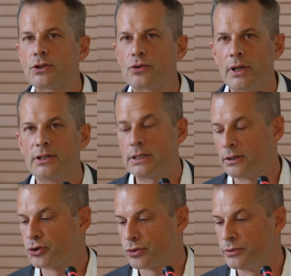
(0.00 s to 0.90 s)

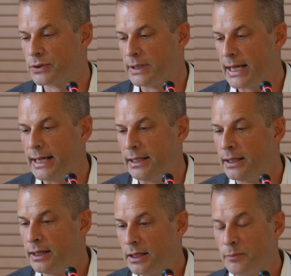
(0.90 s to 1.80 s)
still true today.
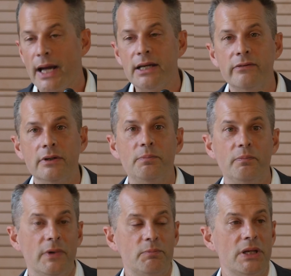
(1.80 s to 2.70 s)
It might even
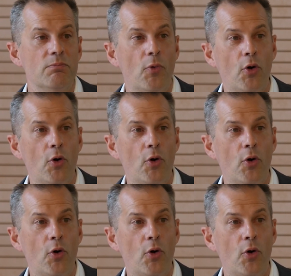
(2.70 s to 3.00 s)
be